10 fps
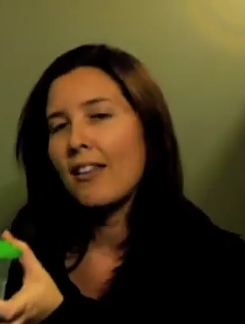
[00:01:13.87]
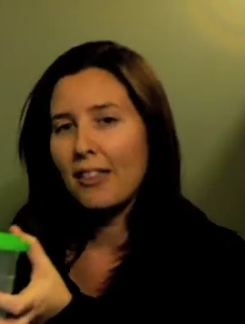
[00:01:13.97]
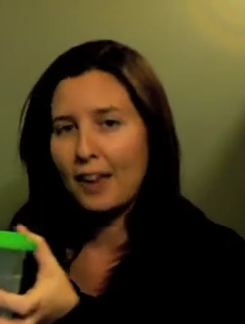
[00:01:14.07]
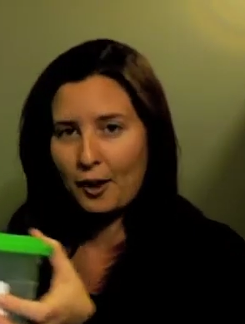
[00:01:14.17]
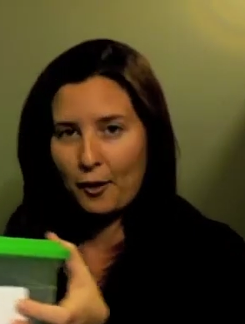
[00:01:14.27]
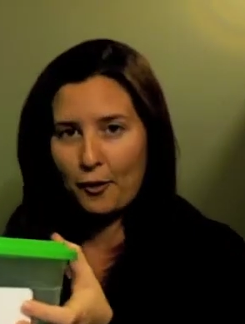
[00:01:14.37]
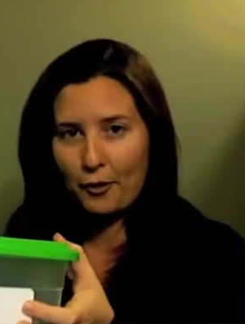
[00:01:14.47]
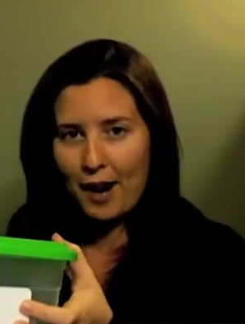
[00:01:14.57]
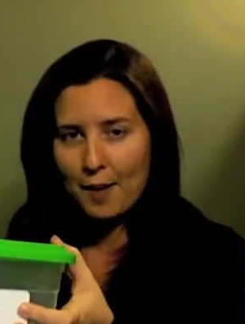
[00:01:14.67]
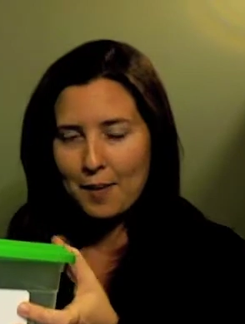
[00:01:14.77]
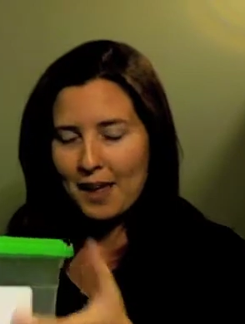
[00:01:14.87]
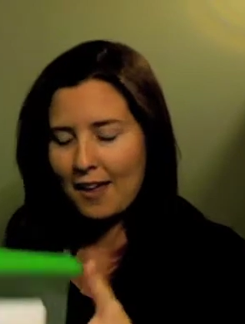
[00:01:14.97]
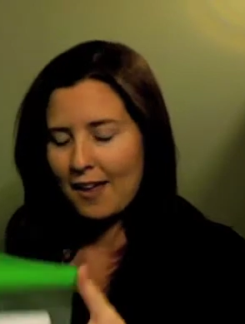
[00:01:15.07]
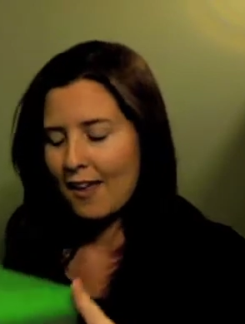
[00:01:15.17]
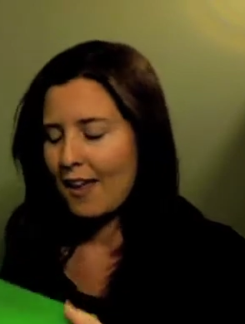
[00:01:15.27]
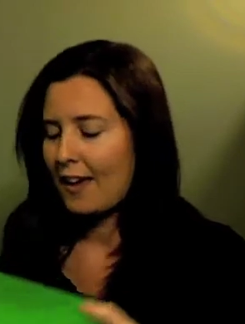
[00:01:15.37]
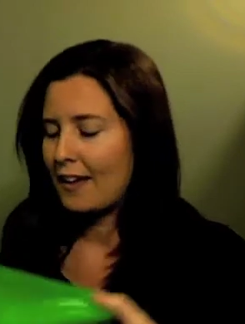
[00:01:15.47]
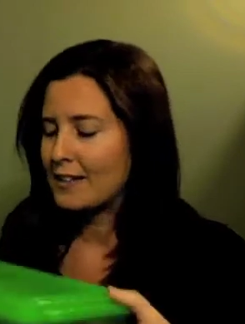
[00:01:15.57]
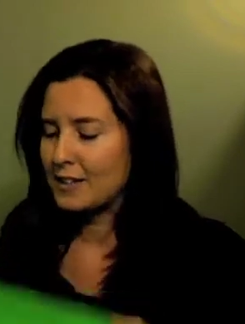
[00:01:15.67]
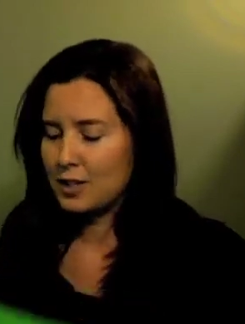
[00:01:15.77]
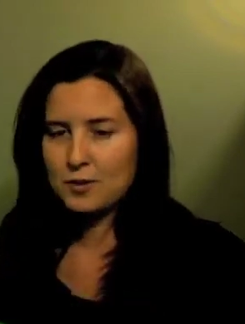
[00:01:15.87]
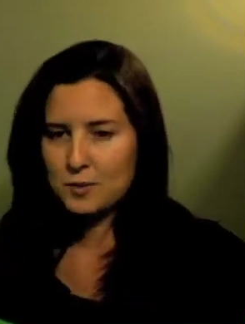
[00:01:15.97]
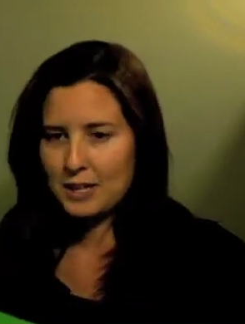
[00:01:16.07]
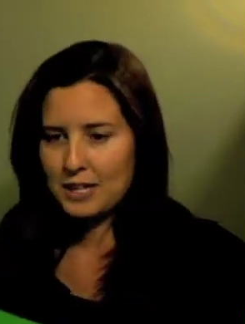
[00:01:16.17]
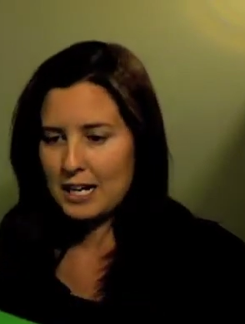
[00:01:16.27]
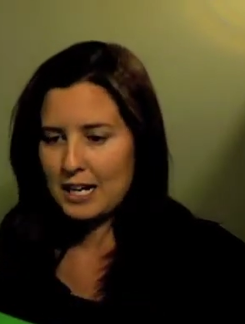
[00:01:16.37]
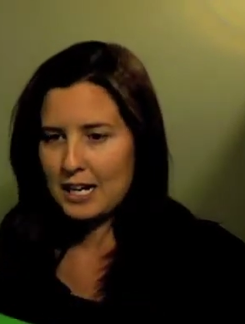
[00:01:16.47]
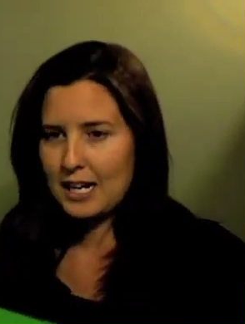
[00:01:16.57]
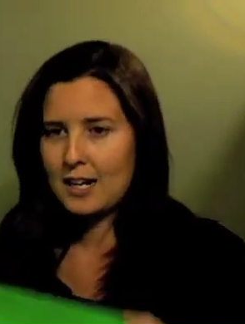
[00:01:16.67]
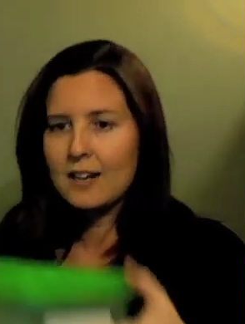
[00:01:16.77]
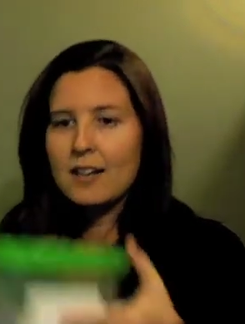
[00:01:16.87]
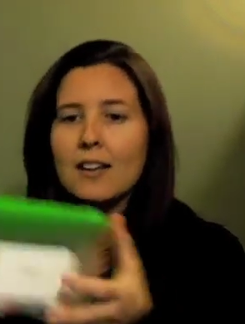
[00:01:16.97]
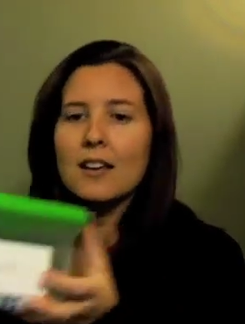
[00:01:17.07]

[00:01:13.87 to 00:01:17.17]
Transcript: they go grab it, use what they need,